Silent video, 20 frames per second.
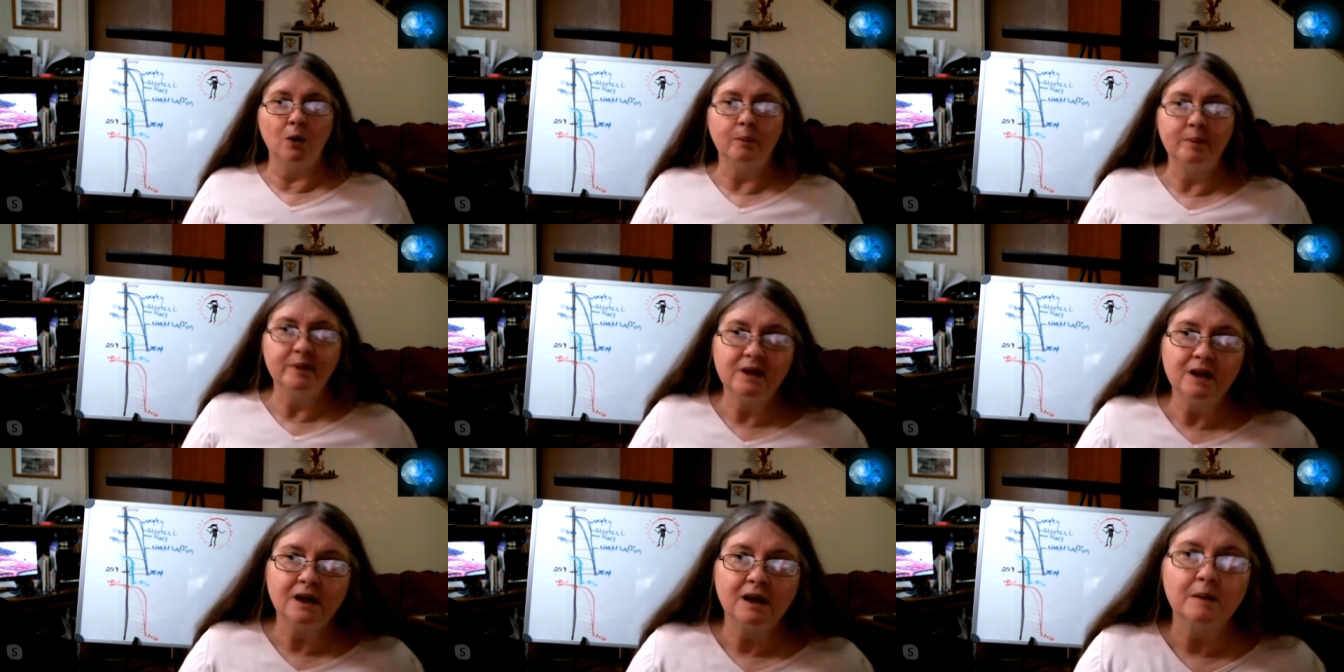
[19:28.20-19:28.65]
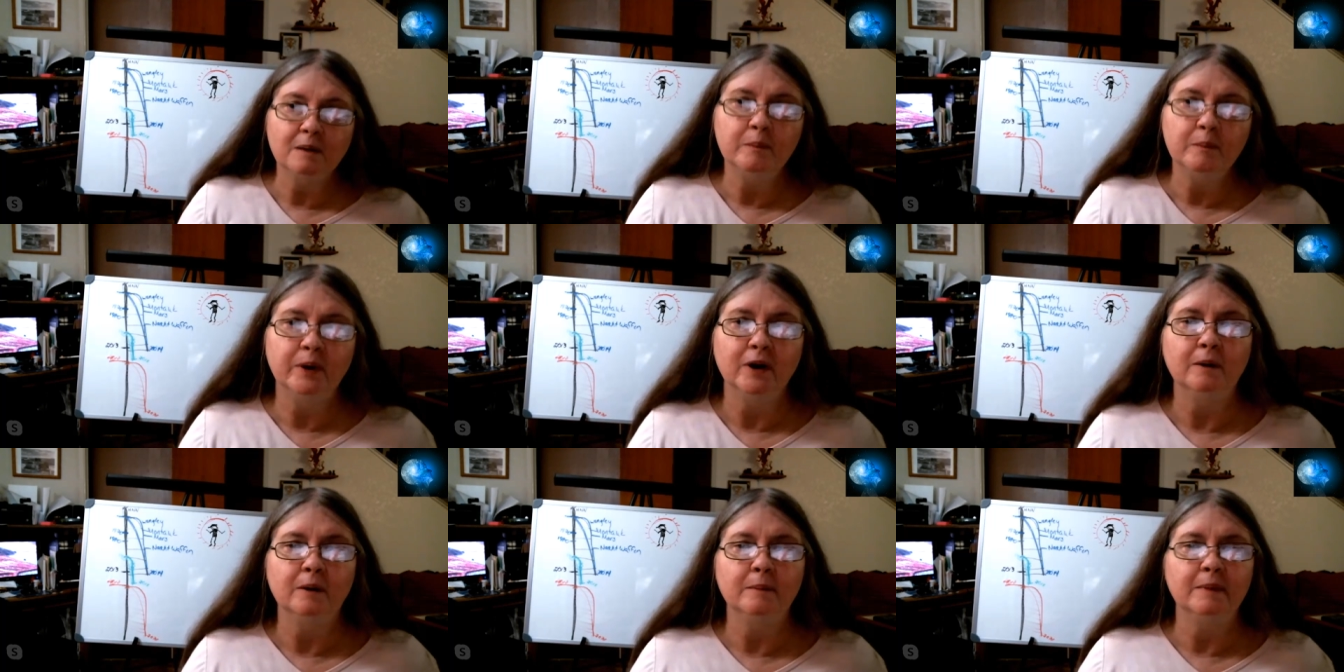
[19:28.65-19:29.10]
To open
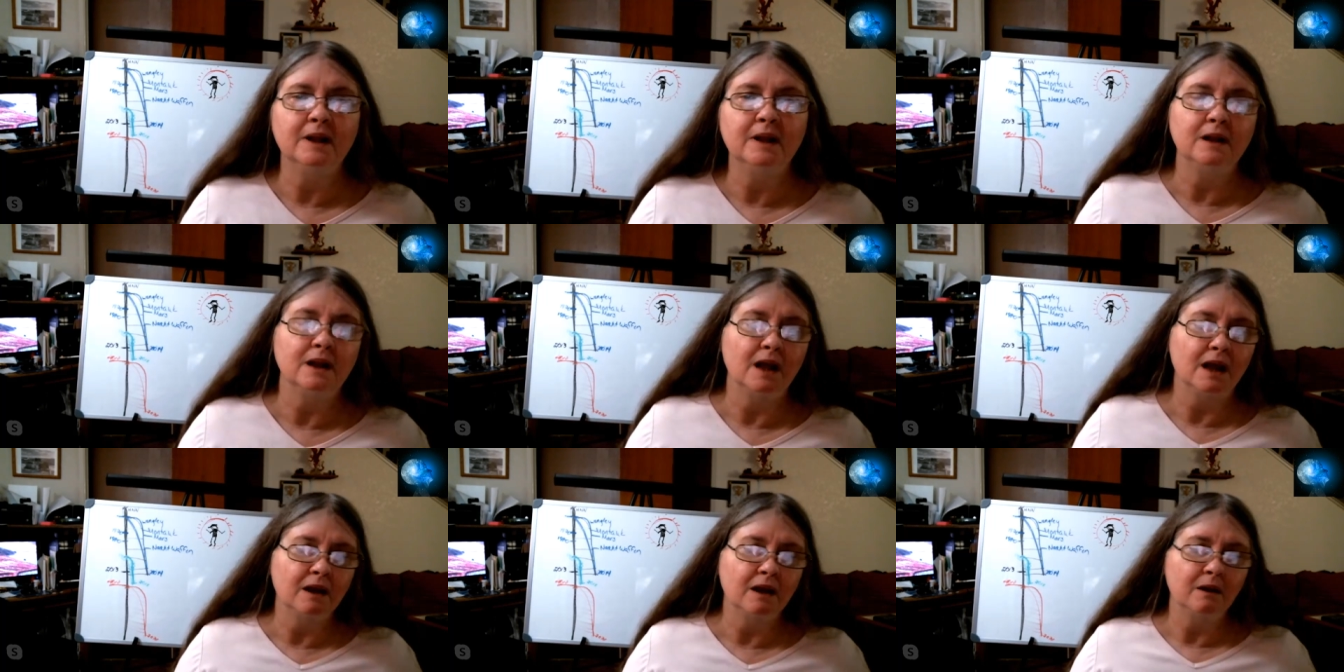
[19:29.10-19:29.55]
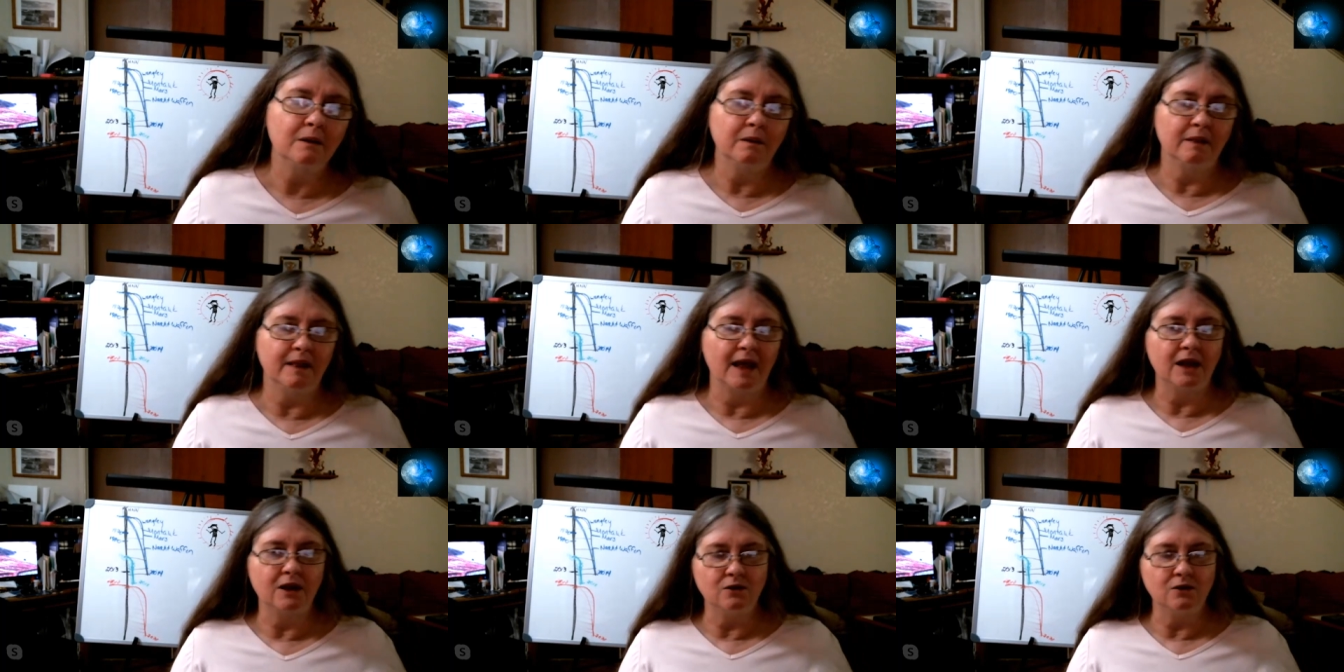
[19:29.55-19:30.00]
the compartment,
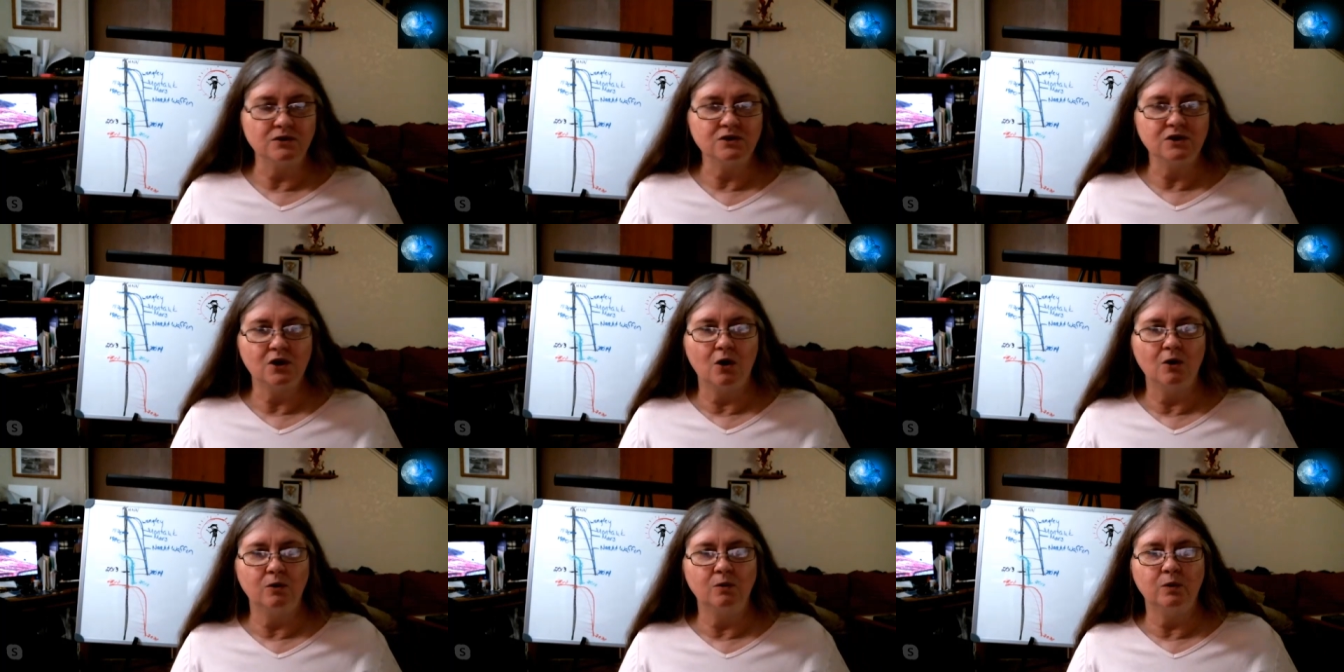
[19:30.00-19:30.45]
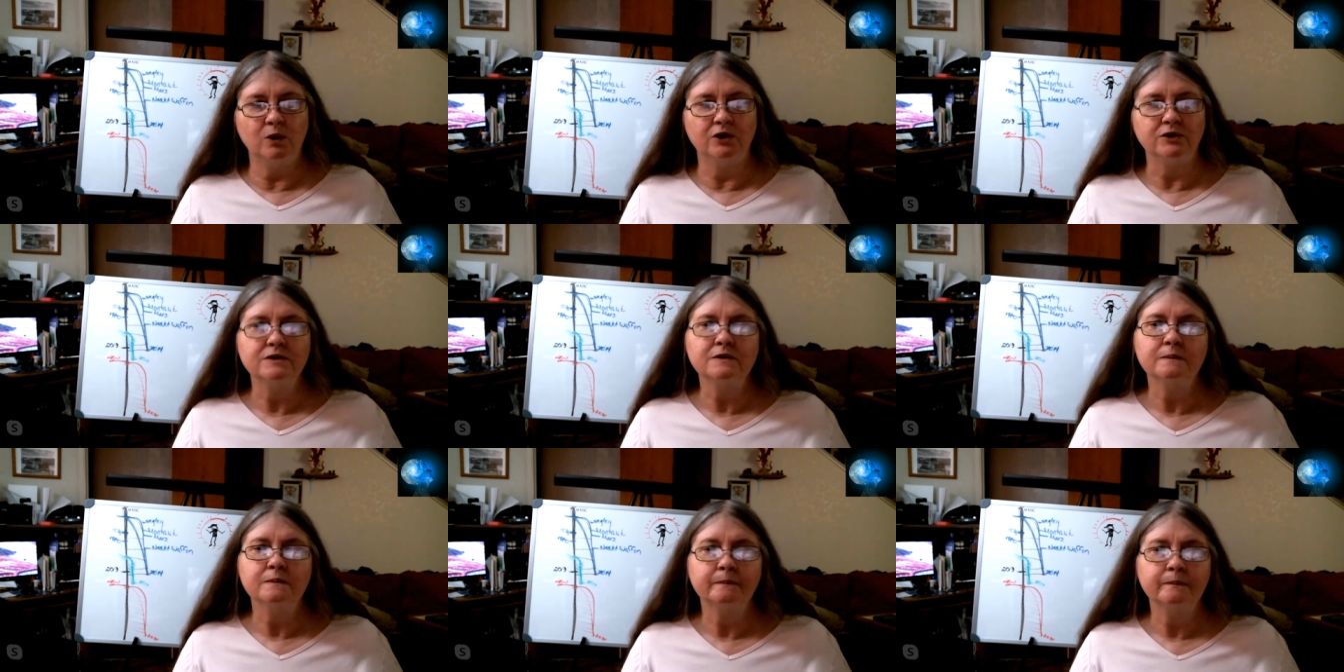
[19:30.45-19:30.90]
they use code
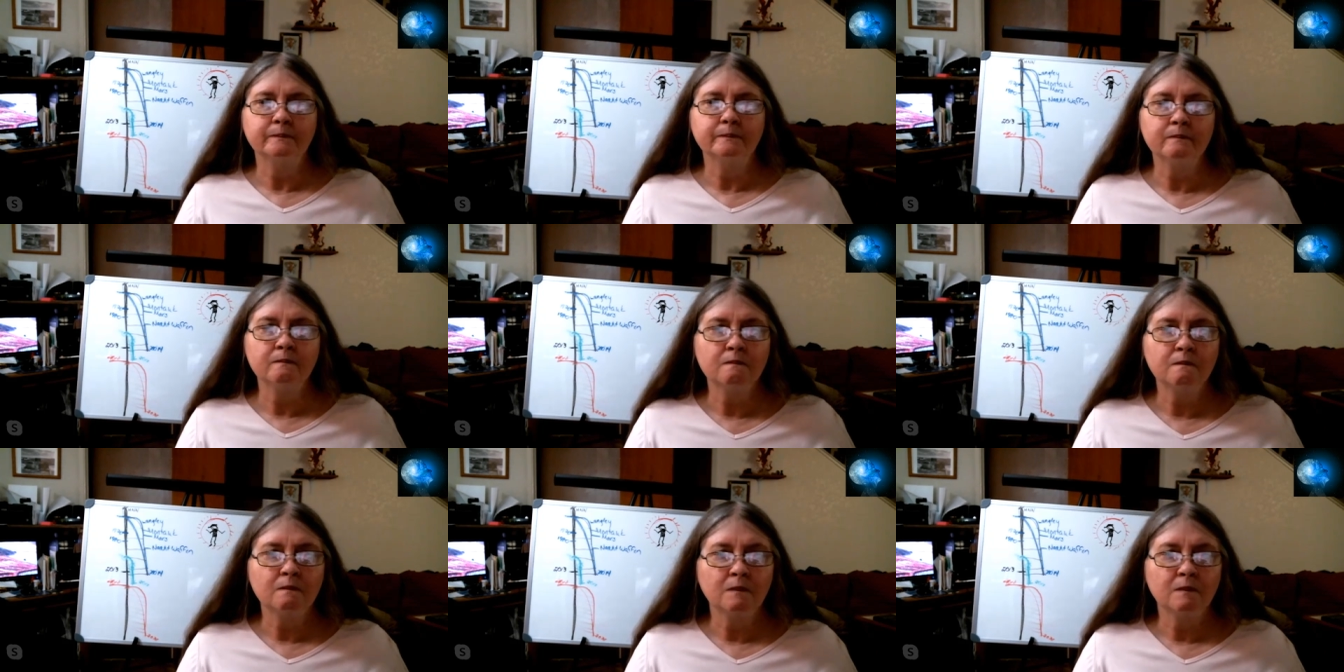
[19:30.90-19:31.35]
words.